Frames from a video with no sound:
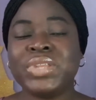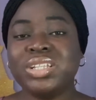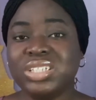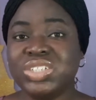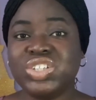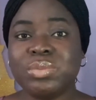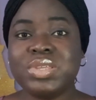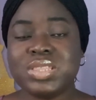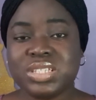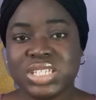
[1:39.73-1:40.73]

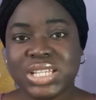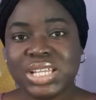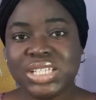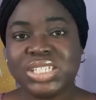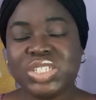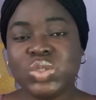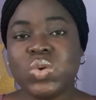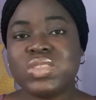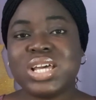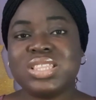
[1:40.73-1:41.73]
determine the tenancy, so
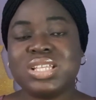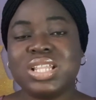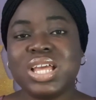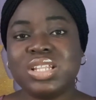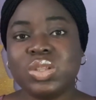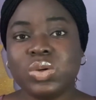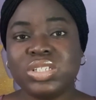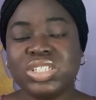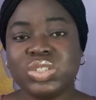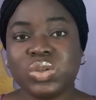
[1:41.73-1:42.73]
that the landlord
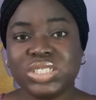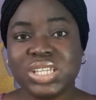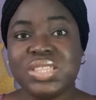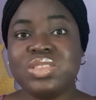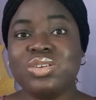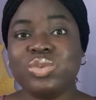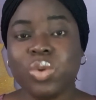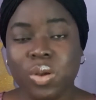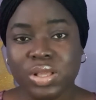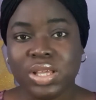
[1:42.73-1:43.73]
is not in the
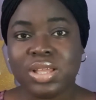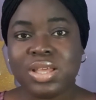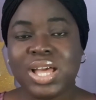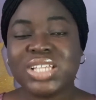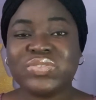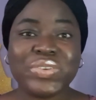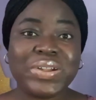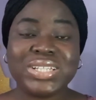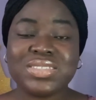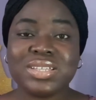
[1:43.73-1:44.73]
wrong as far
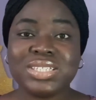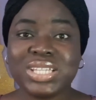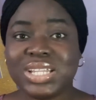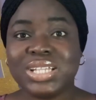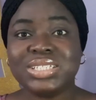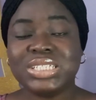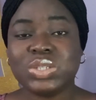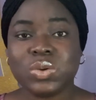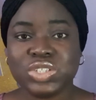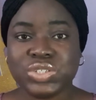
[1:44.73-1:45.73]
as the tenant is
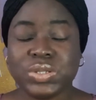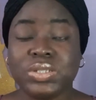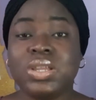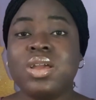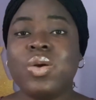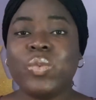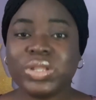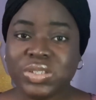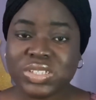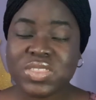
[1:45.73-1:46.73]
concerned.
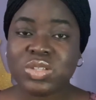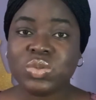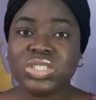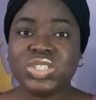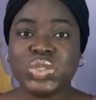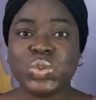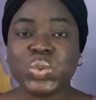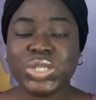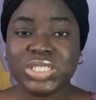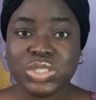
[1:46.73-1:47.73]
What does the notice to
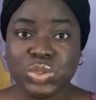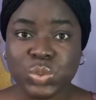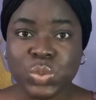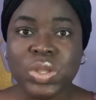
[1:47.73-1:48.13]
quit do?